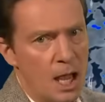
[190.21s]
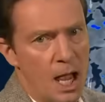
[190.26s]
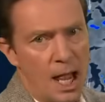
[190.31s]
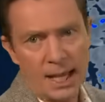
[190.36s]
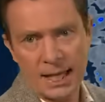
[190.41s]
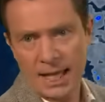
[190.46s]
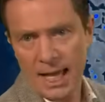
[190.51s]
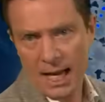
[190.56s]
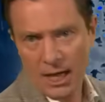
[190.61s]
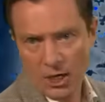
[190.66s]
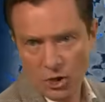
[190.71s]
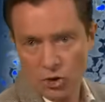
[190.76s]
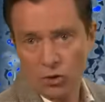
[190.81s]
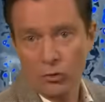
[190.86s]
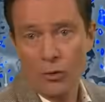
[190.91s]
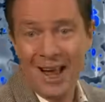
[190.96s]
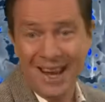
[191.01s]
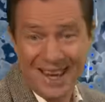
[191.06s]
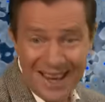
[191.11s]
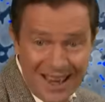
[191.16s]
Again, a
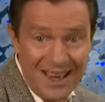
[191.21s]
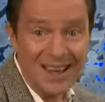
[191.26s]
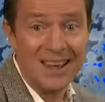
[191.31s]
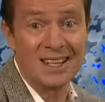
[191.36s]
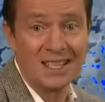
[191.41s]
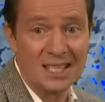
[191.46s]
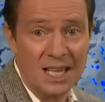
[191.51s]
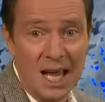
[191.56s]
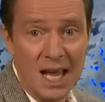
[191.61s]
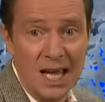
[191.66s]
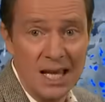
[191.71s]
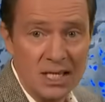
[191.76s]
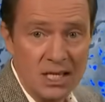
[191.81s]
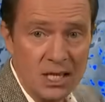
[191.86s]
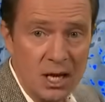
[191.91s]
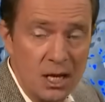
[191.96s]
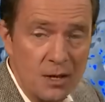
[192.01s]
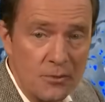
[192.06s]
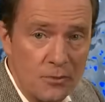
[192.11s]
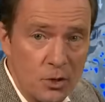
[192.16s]
drier day,
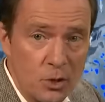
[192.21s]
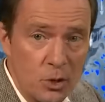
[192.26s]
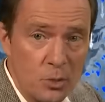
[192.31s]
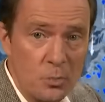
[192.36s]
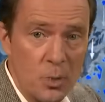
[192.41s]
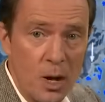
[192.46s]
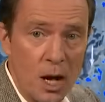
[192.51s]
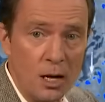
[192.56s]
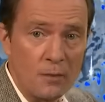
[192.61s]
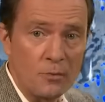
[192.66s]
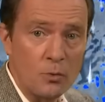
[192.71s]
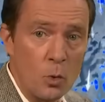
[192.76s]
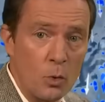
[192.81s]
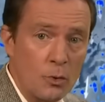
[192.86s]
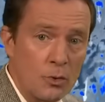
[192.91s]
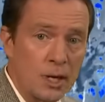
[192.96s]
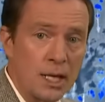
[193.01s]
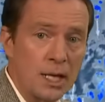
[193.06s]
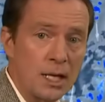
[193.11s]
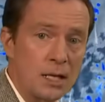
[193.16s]
certainly for a good part of
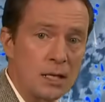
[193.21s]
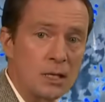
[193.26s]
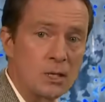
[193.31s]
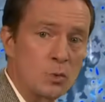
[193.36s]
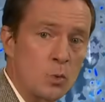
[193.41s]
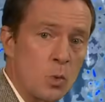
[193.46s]
northern England,